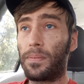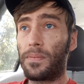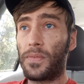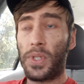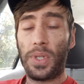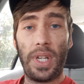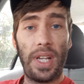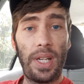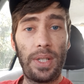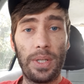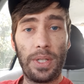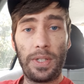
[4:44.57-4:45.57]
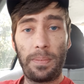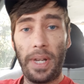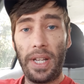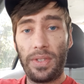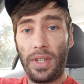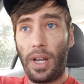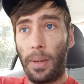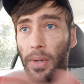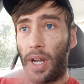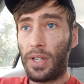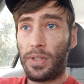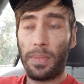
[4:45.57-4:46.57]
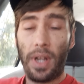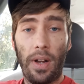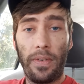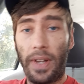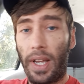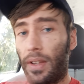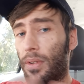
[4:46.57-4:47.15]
She just speeds up, cuts me off again.